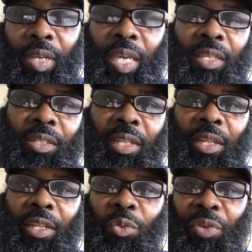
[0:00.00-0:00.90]
He's
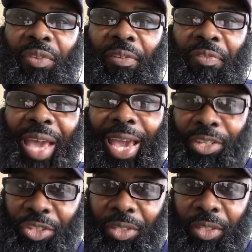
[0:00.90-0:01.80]
dealing with a
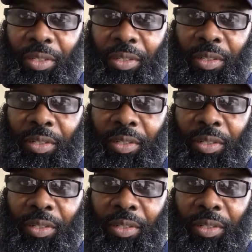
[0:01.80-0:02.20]
faction.